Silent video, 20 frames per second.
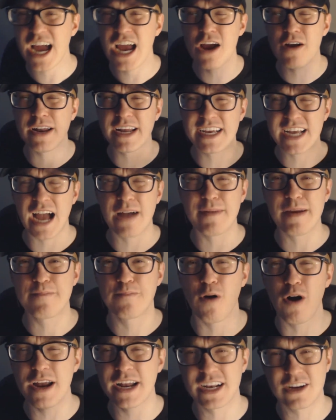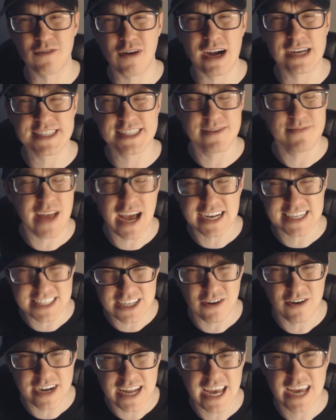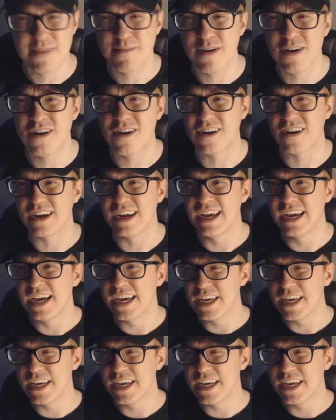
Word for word: I already got my point across and I'm not doing it anymore!